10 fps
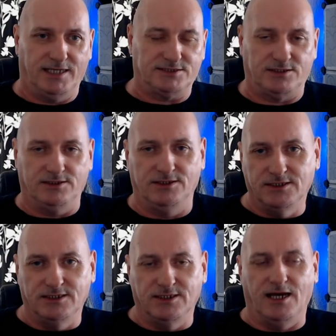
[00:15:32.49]
to
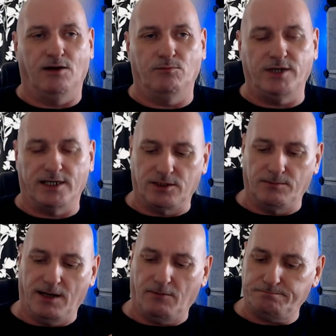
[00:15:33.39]
help yank them
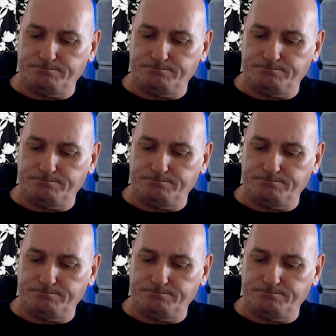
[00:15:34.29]
out.